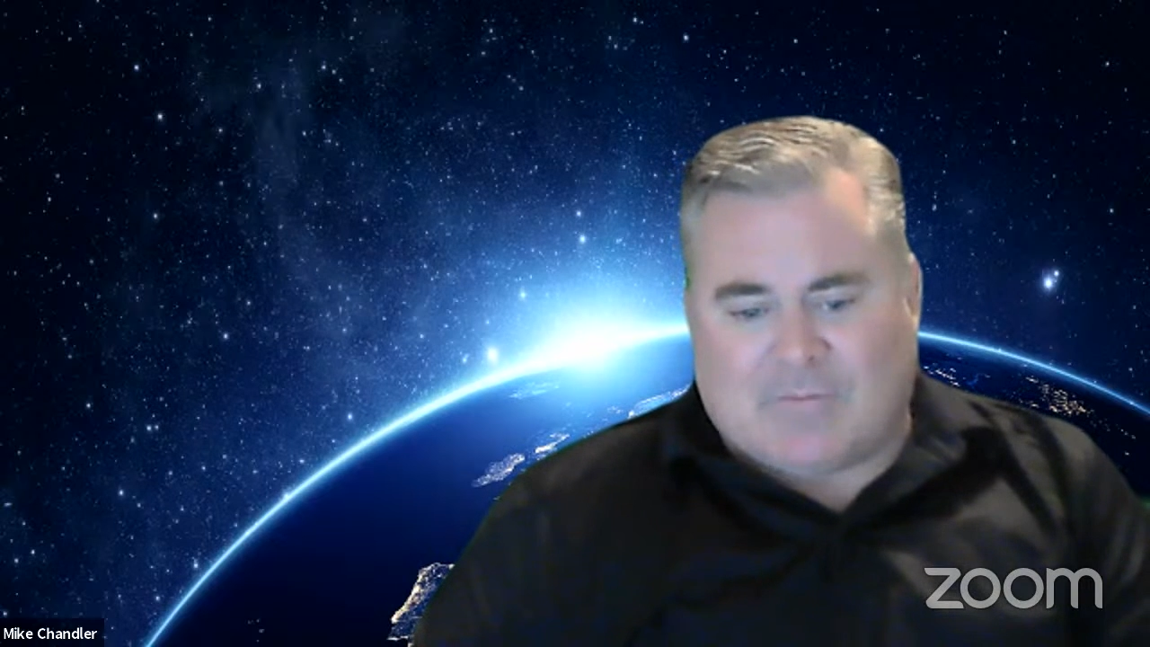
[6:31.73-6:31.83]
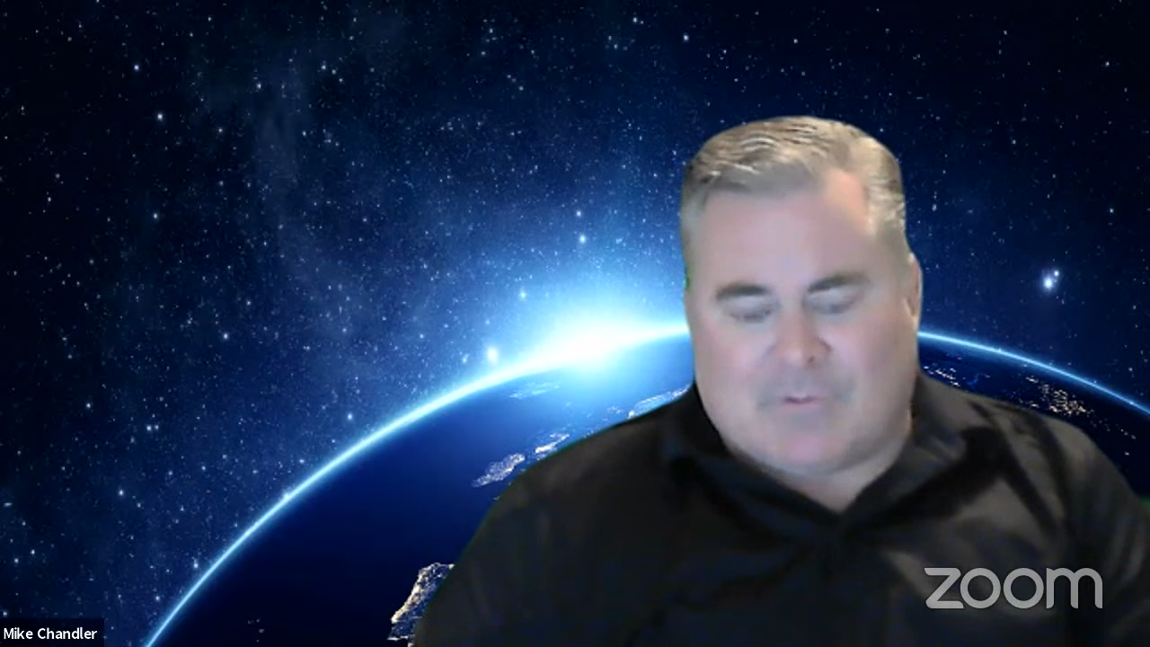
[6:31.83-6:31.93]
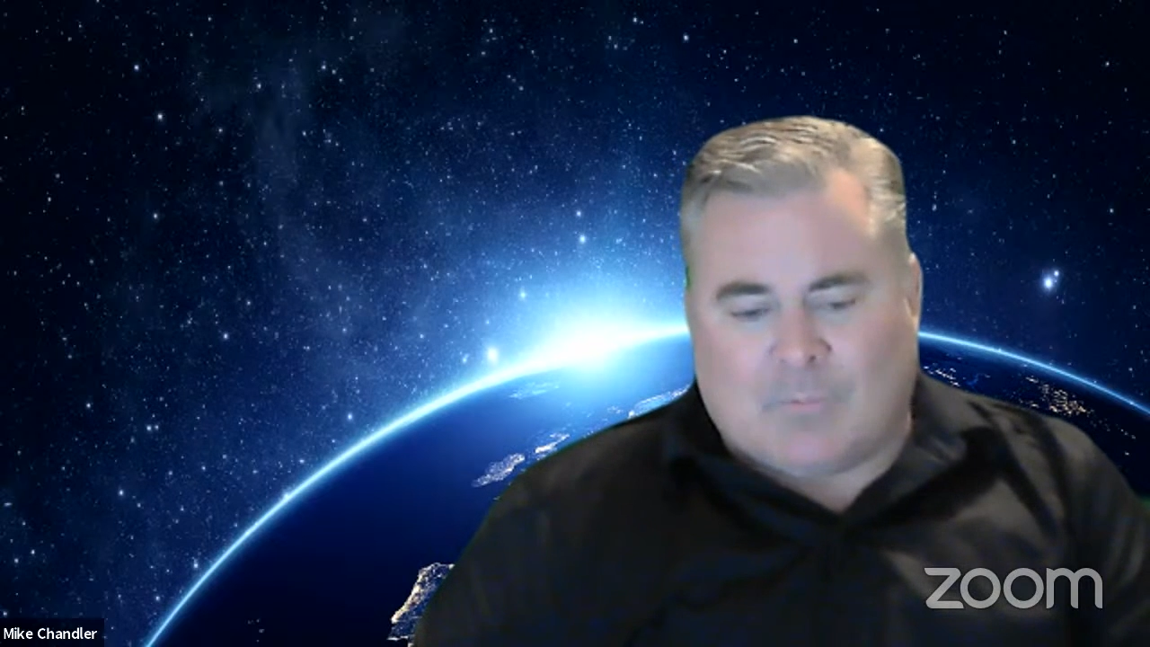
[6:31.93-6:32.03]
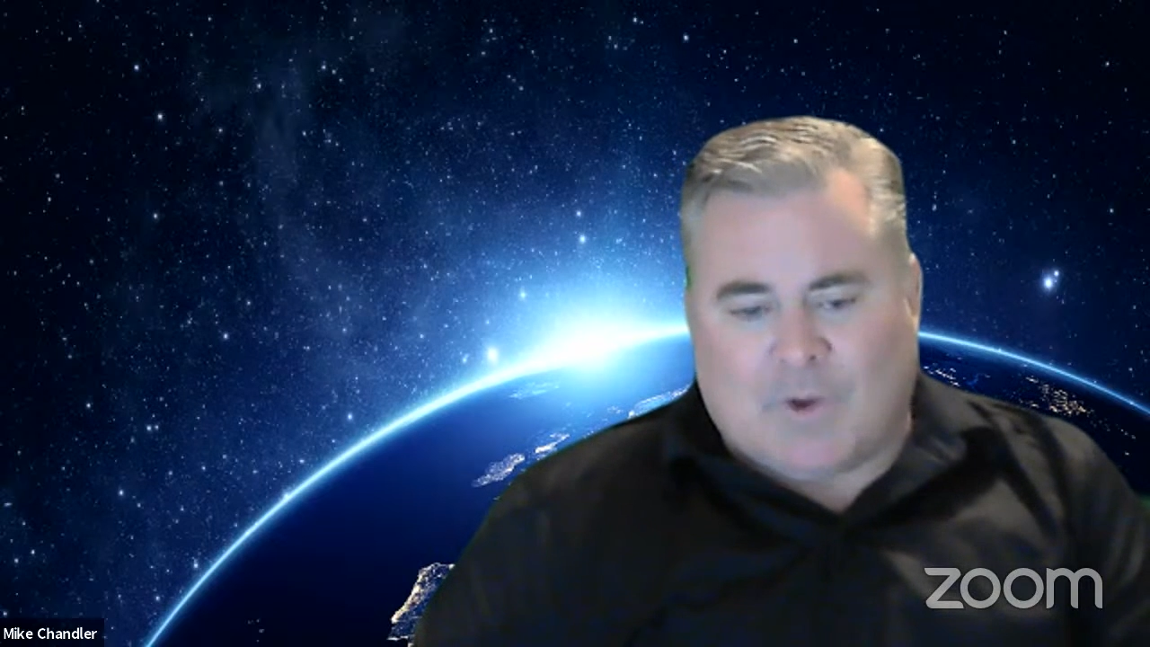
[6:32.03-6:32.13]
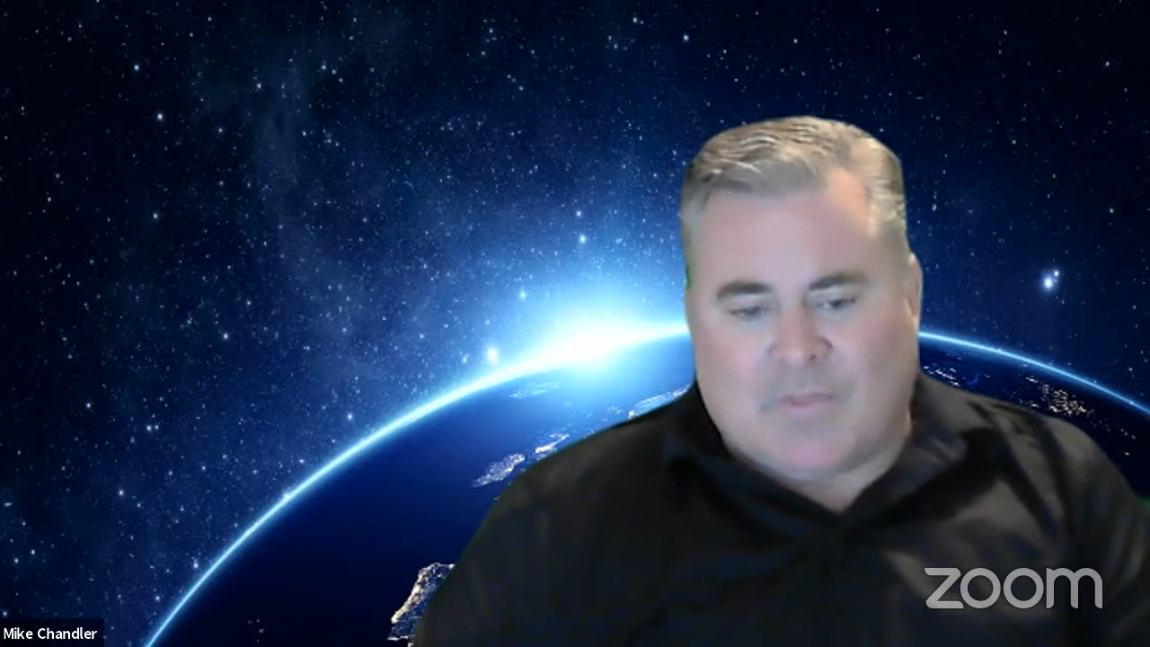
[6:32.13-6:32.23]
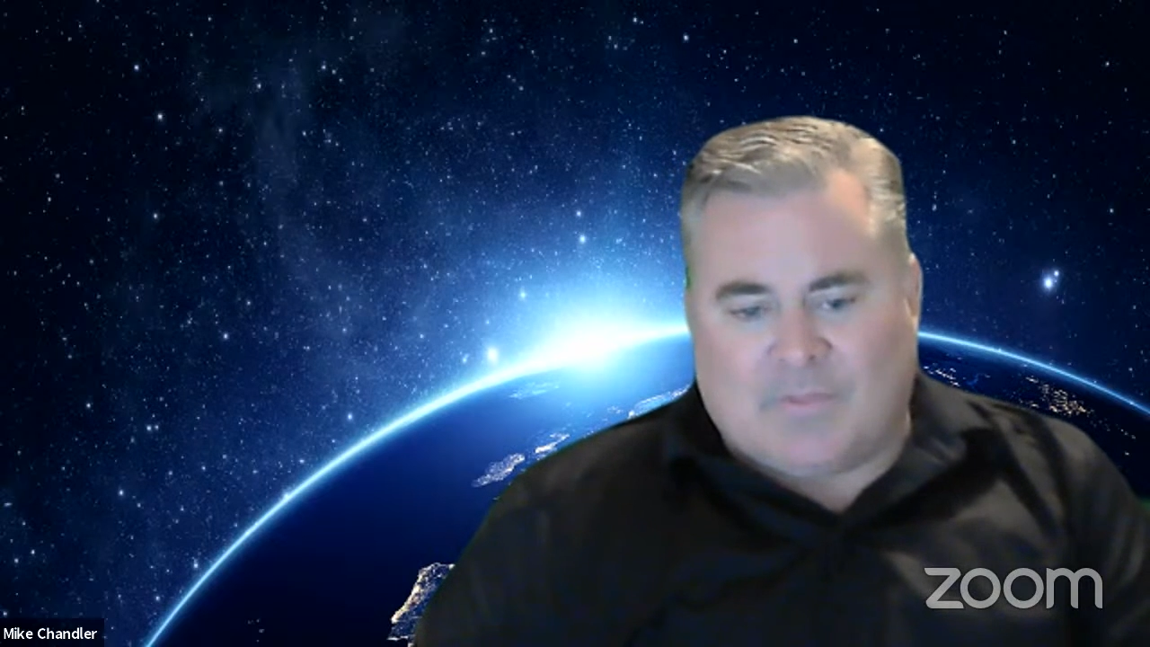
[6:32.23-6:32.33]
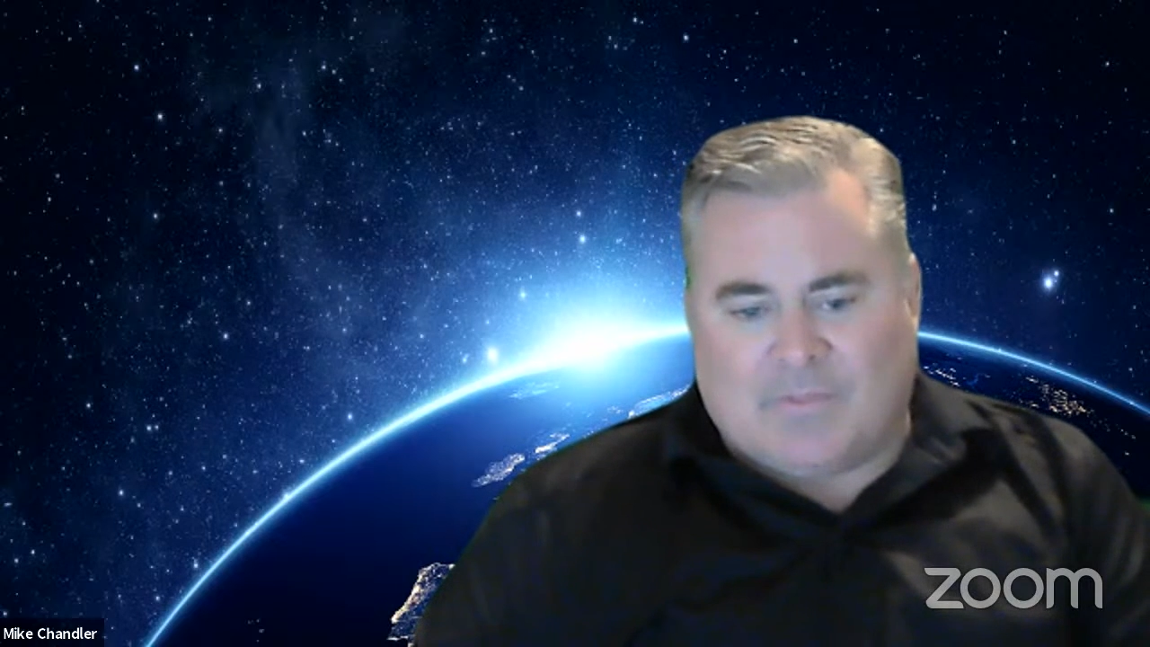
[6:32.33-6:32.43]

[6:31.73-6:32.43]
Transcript: from what